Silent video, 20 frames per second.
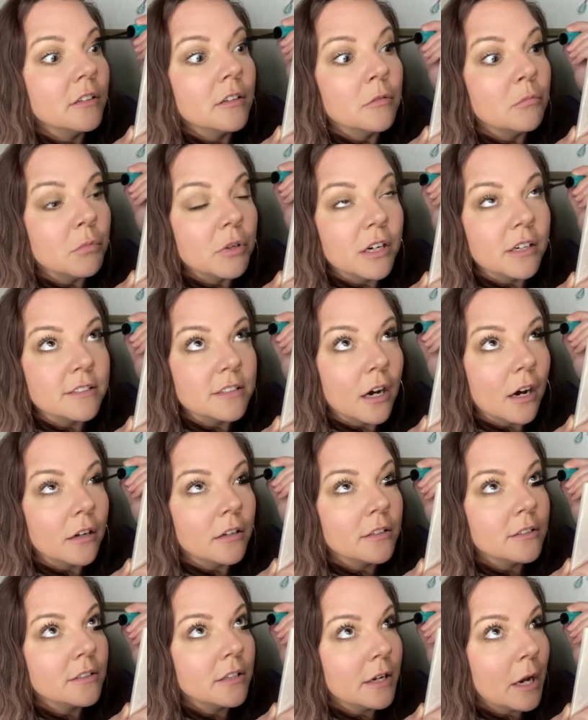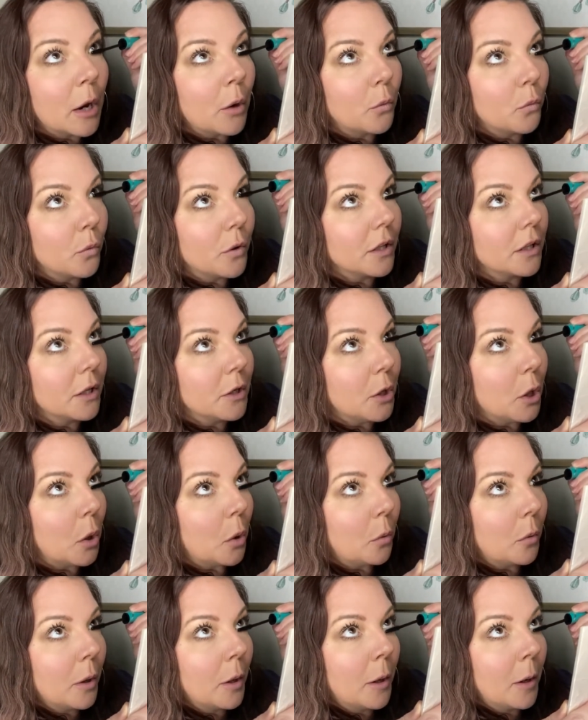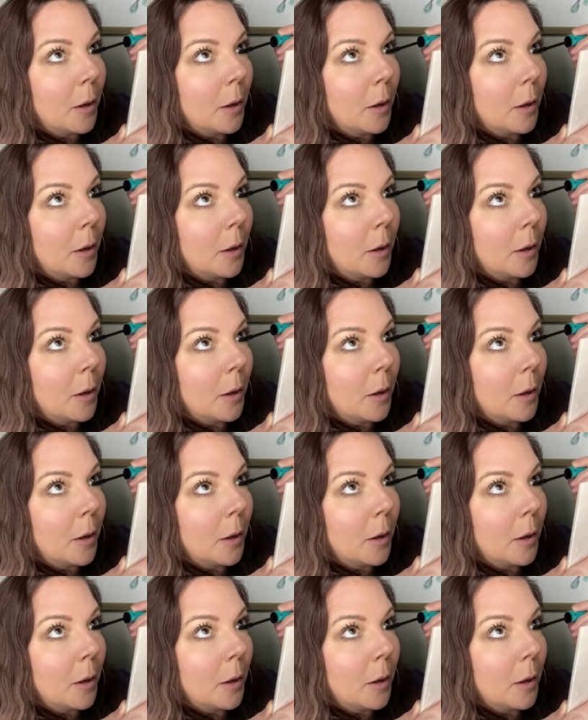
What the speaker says: Because honestly, I really don't.